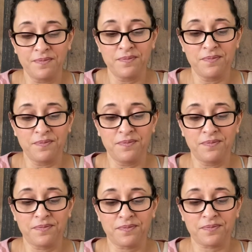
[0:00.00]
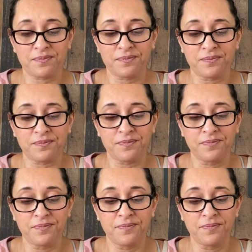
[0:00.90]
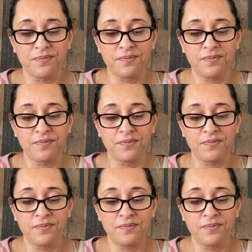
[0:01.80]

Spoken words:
Nobody speaks.